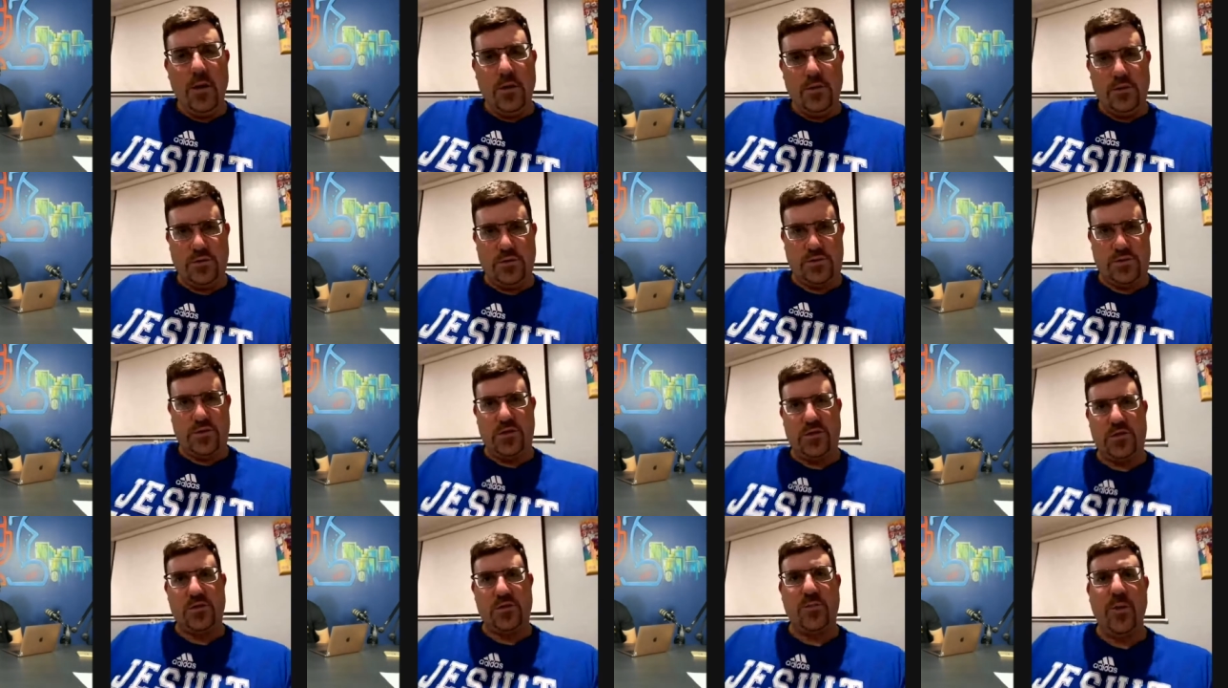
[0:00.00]
just
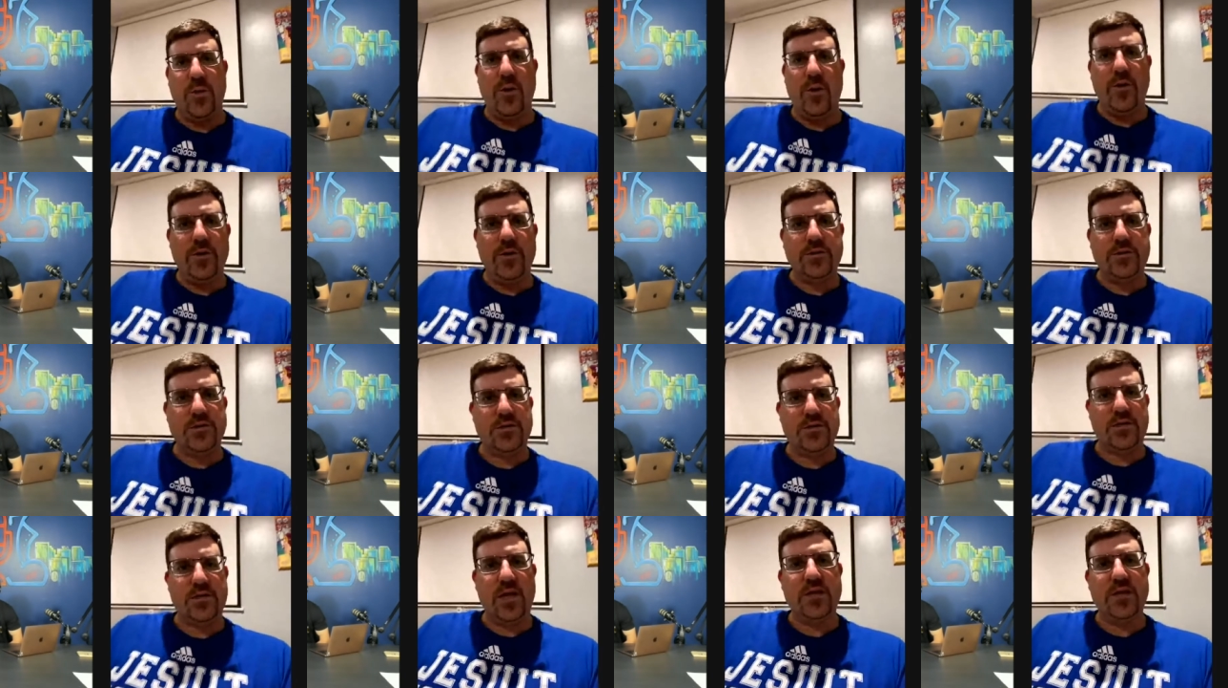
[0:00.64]
to experience
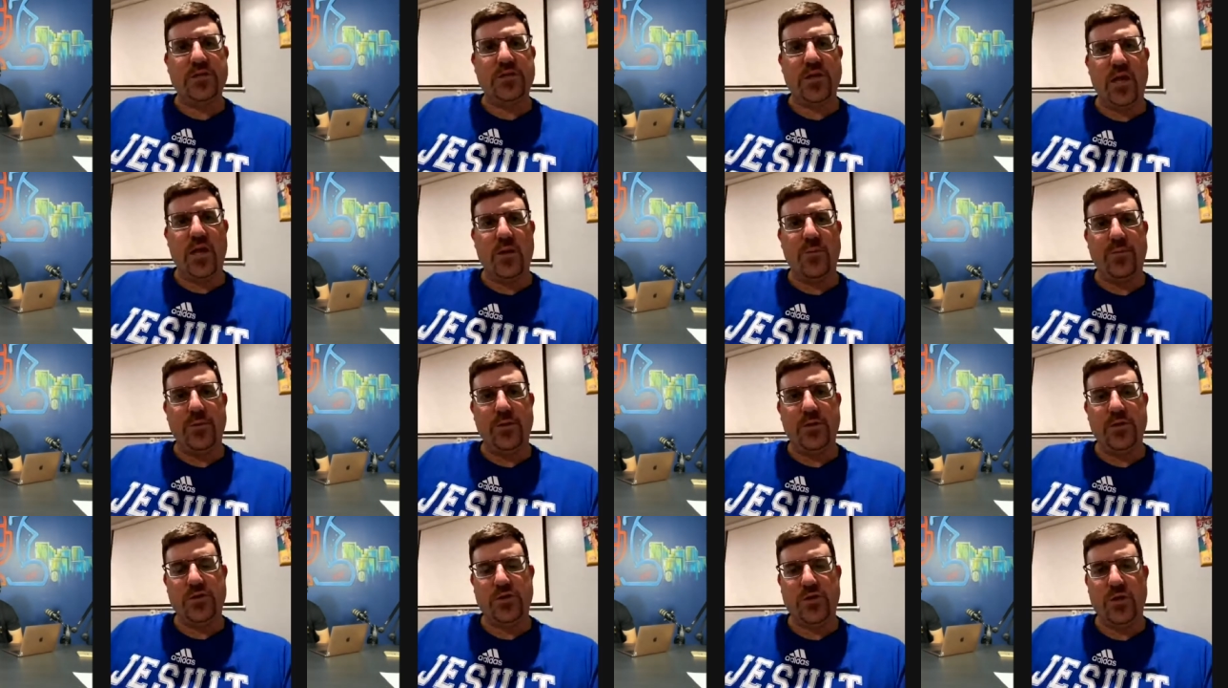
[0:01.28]
the state
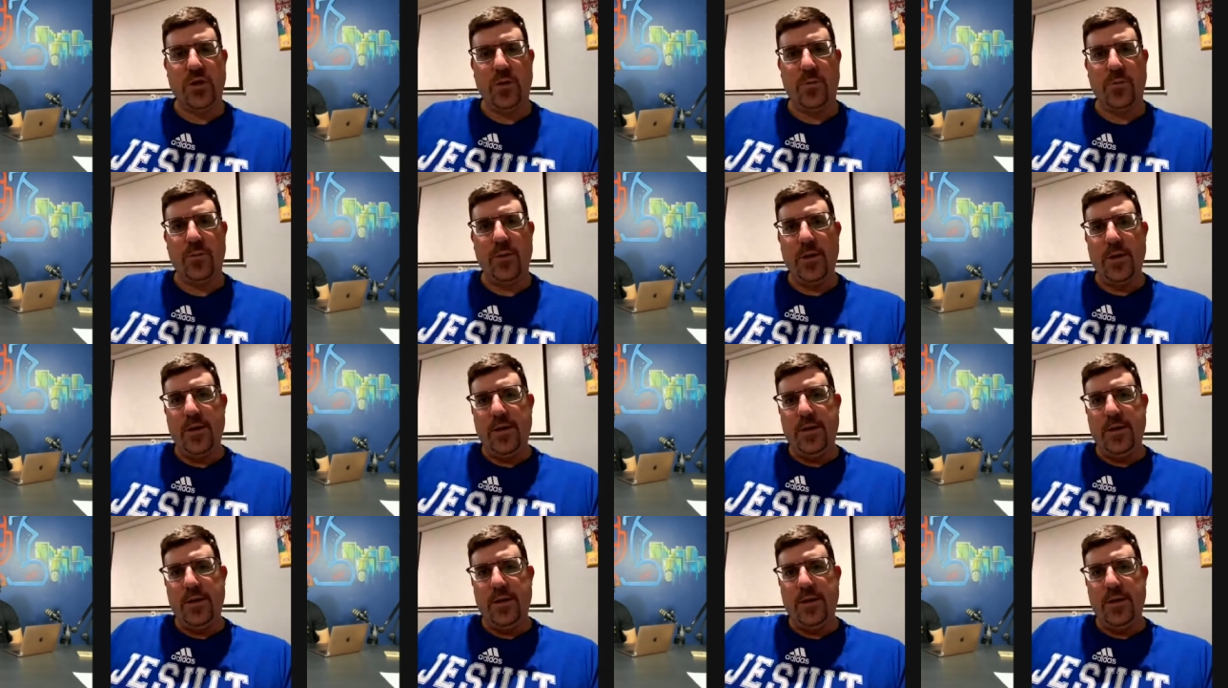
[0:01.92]
championship.